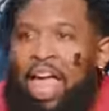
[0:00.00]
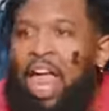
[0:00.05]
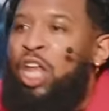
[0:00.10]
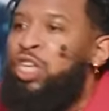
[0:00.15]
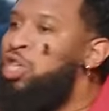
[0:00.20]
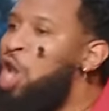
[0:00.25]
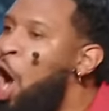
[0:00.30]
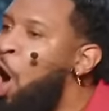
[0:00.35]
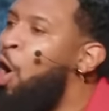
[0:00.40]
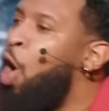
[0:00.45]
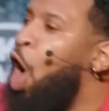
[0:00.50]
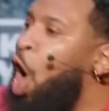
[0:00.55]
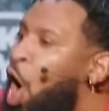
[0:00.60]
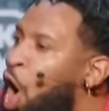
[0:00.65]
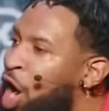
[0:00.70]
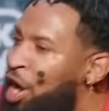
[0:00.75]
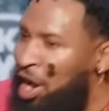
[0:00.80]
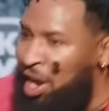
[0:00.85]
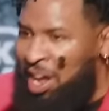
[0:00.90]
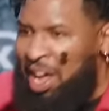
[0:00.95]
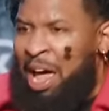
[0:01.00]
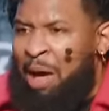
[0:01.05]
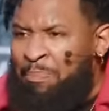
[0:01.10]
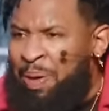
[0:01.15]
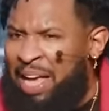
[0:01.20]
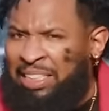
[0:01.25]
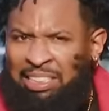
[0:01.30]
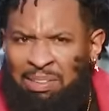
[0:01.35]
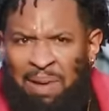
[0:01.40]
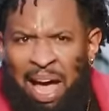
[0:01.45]
No order.
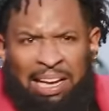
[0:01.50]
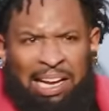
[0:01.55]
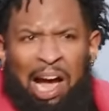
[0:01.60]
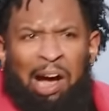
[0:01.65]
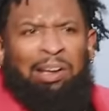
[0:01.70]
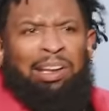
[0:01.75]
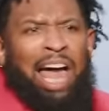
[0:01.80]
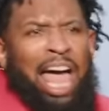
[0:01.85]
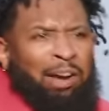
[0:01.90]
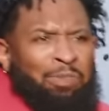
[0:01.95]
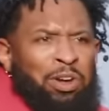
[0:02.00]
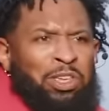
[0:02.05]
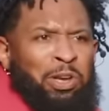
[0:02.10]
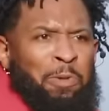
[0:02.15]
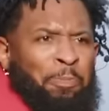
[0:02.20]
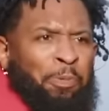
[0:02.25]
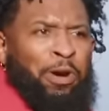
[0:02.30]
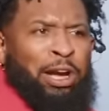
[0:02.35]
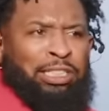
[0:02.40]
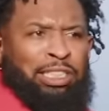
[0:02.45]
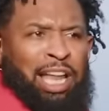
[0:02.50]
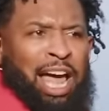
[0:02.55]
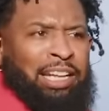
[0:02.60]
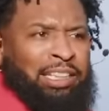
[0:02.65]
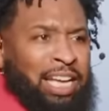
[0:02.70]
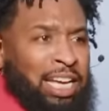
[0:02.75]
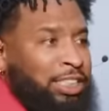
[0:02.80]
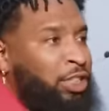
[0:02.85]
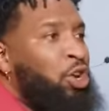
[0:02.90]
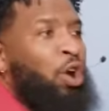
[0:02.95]
Pastor Mike, I don't like when you preach like
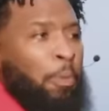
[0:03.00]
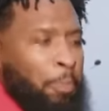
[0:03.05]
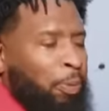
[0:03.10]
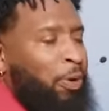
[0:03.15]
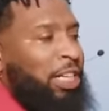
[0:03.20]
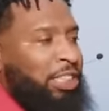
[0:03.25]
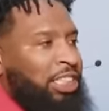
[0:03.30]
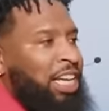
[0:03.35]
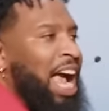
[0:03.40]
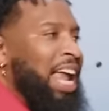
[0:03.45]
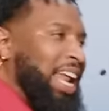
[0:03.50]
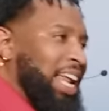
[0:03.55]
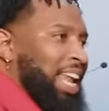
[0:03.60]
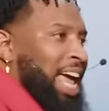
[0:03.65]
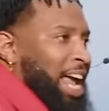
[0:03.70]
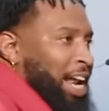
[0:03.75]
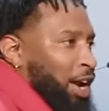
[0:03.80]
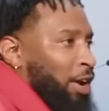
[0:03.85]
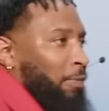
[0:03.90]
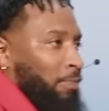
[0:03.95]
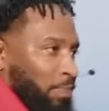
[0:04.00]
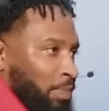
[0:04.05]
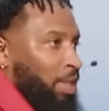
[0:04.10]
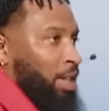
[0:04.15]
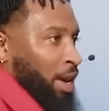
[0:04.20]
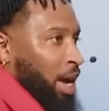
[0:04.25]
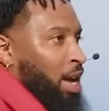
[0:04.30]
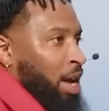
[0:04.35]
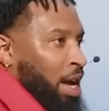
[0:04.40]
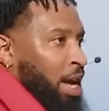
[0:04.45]
this. You'll appreciate it later.
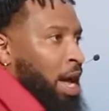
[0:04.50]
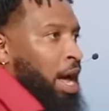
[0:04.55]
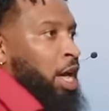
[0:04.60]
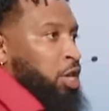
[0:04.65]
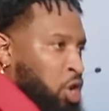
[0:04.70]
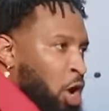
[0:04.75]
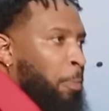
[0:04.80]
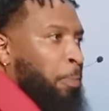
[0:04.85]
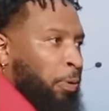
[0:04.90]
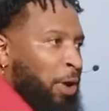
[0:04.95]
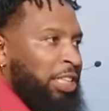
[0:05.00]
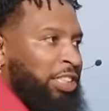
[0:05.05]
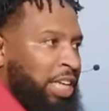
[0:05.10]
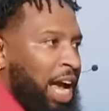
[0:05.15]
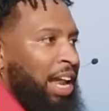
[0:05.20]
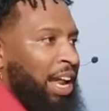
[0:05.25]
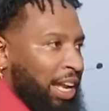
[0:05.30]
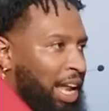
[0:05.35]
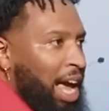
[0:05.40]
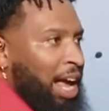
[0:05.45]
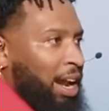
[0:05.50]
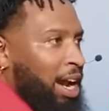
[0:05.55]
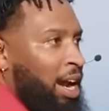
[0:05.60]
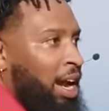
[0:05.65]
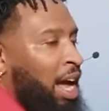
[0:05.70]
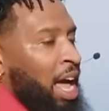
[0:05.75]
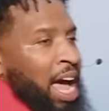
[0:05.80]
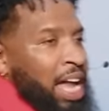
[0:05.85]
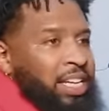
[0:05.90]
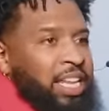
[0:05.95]
You appreciate it later.
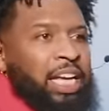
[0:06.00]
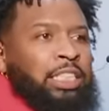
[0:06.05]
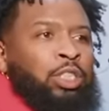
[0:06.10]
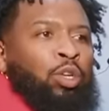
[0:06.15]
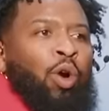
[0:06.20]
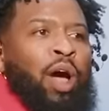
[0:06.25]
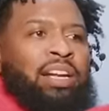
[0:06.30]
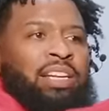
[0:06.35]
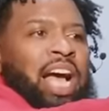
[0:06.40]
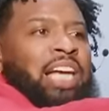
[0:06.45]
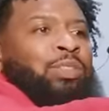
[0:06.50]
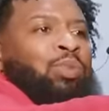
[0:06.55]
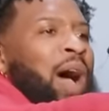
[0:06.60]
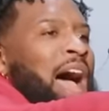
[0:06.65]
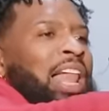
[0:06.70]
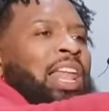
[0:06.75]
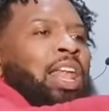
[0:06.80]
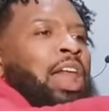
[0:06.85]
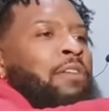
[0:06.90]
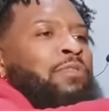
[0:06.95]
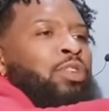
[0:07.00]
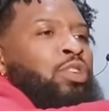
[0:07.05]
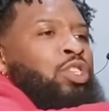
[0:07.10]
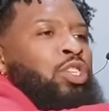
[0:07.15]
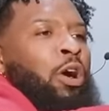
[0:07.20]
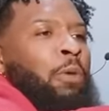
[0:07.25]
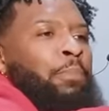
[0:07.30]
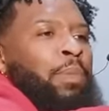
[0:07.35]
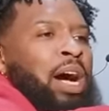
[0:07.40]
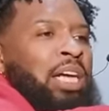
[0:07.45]
Detroit, that's why I love you
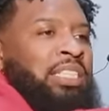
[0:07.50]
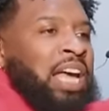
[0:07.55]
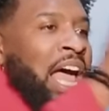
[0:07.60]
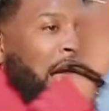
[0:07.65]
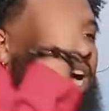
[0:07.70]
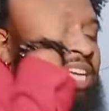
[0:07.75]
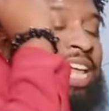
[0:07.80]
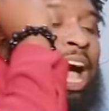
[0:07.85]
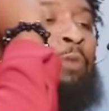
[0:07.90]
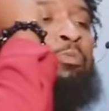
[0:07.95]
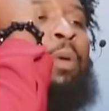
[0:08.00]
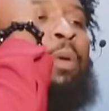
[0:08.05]
so much, because I